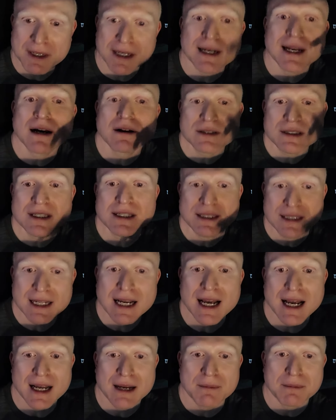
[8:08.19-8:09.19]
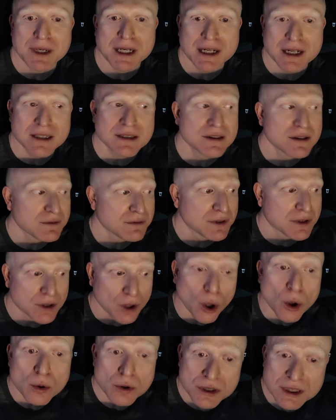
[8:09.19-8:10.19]
And now today, because of
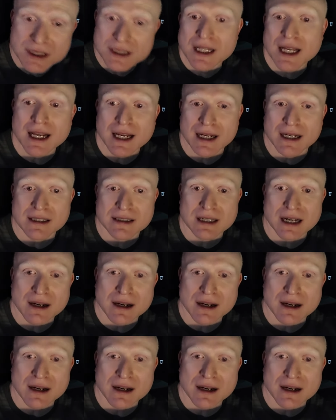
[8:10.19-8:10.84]
those things,